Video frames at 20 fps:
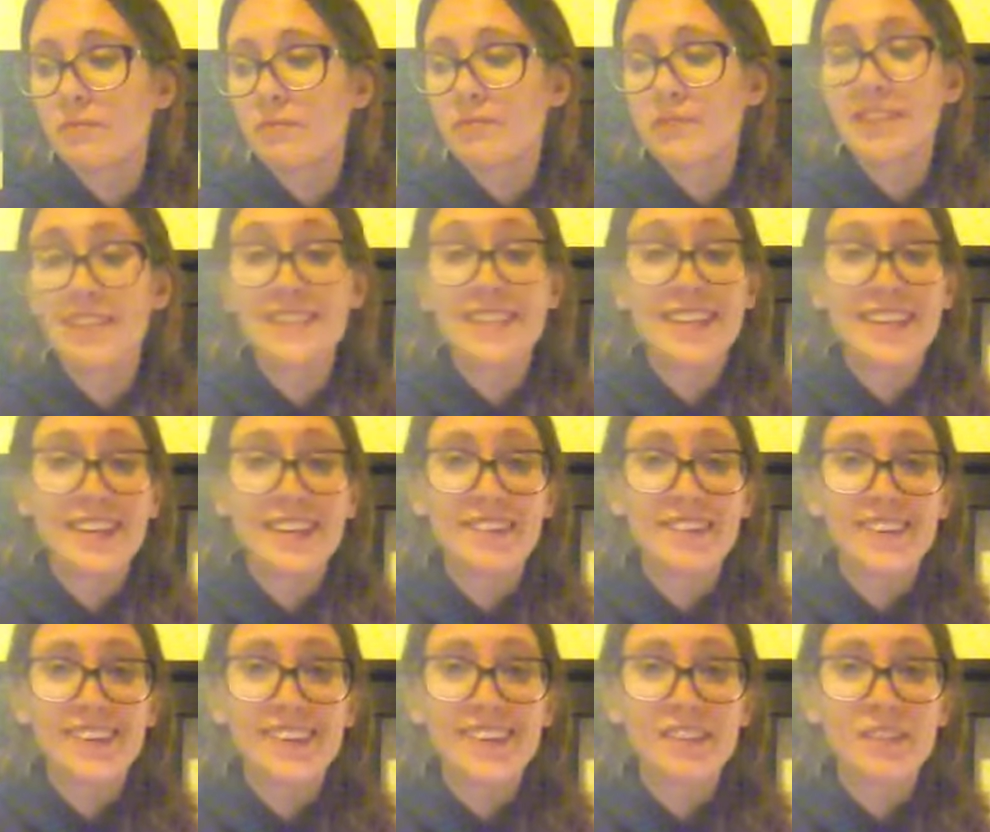Because he
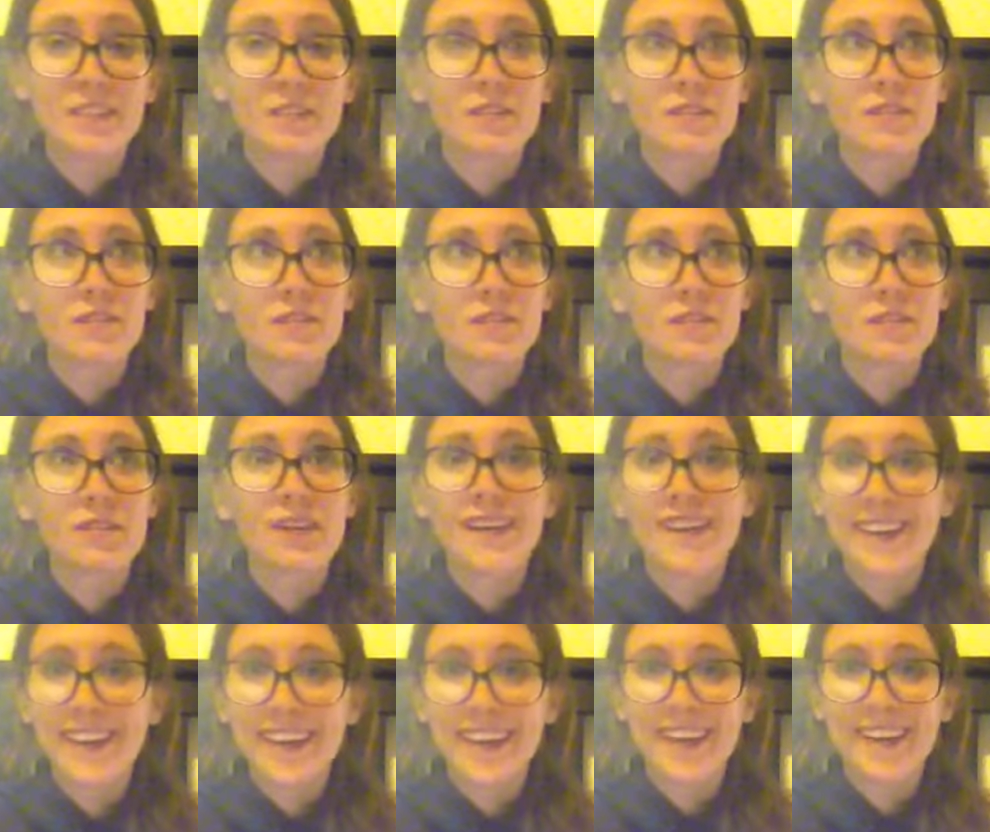went...
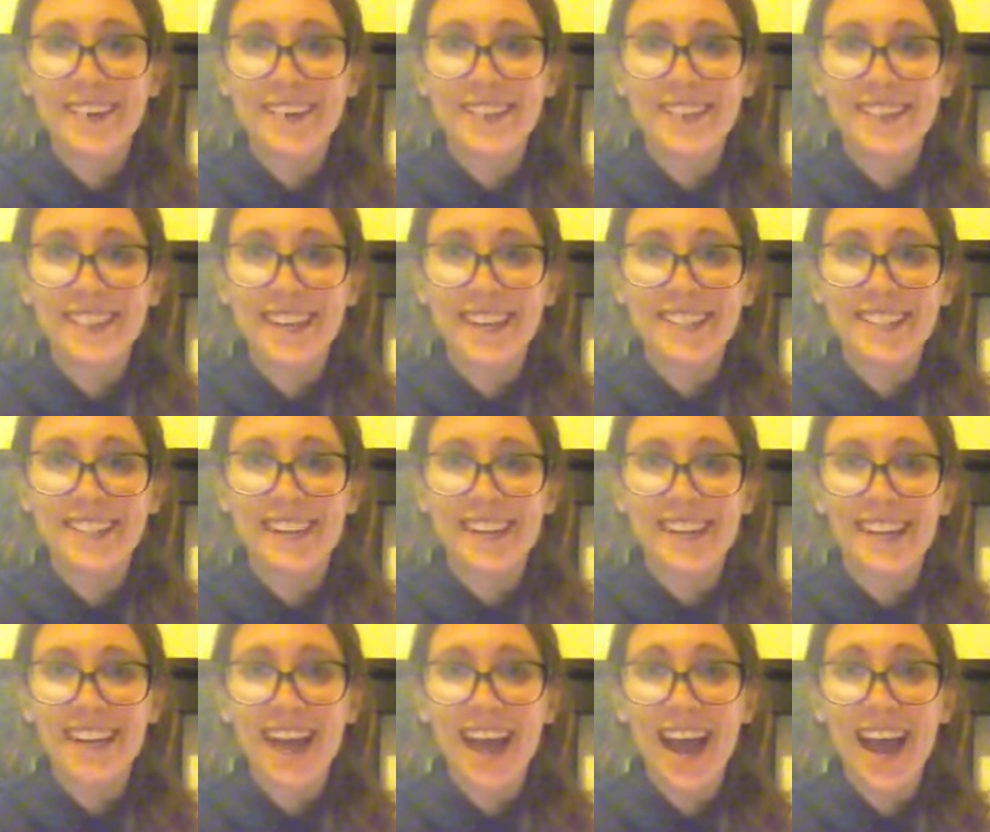Yeah, he went to class
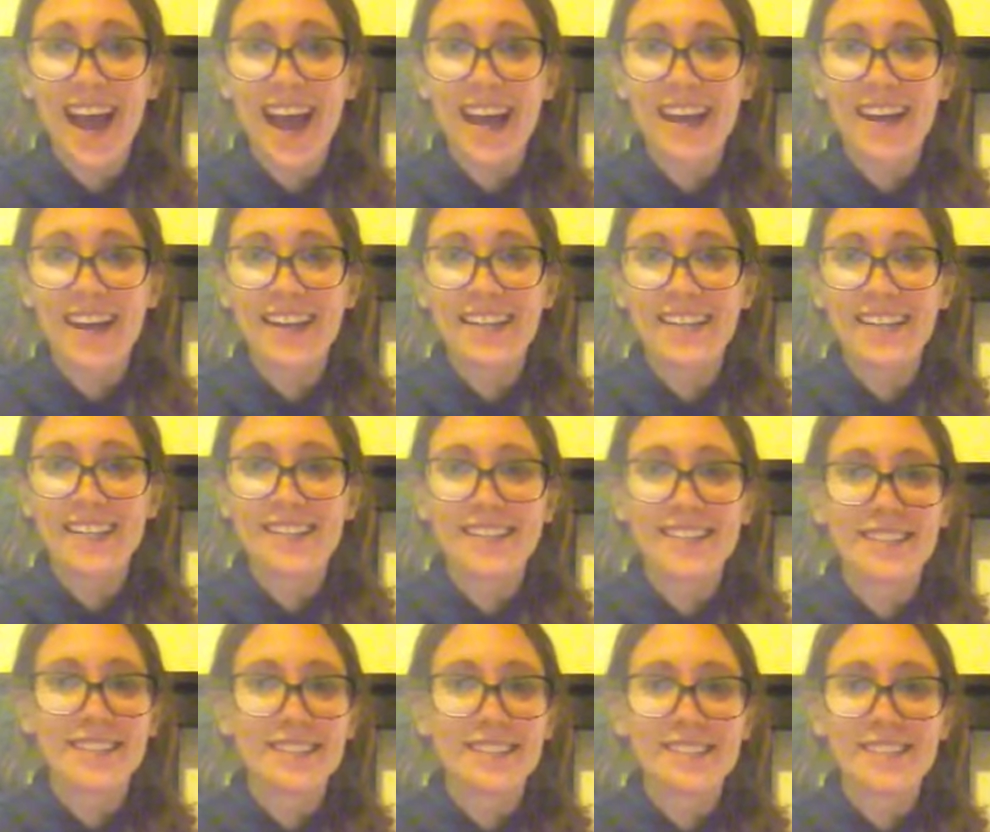today. I didn't.
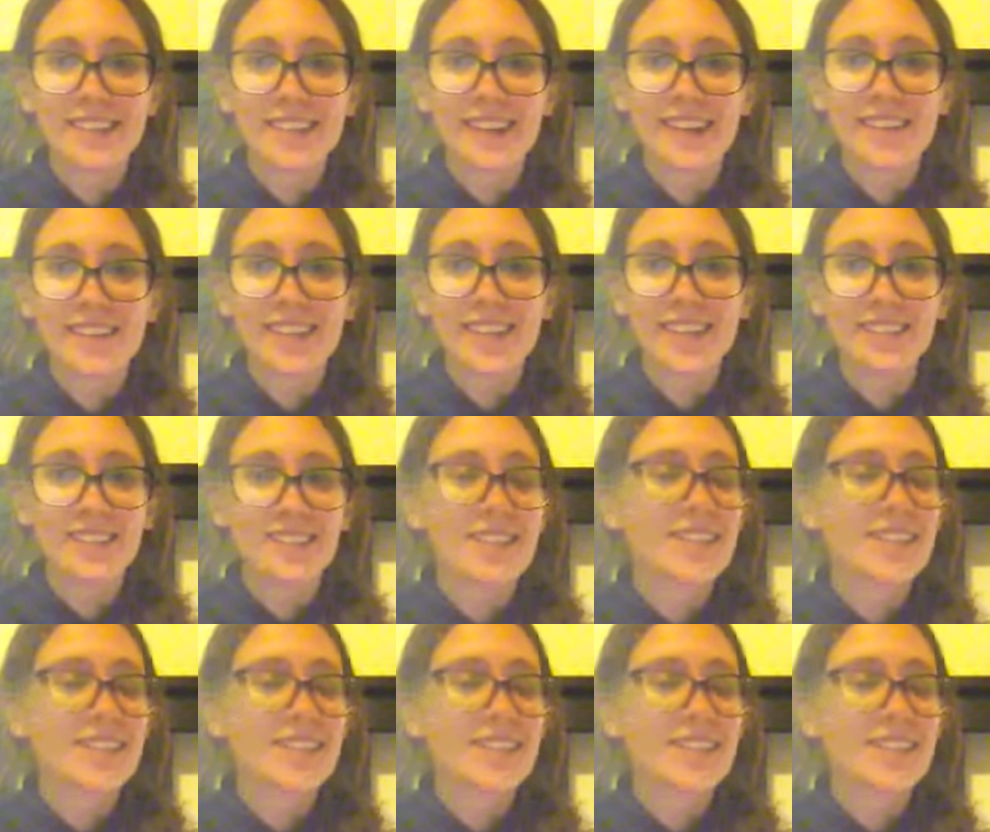Because I didn't have class.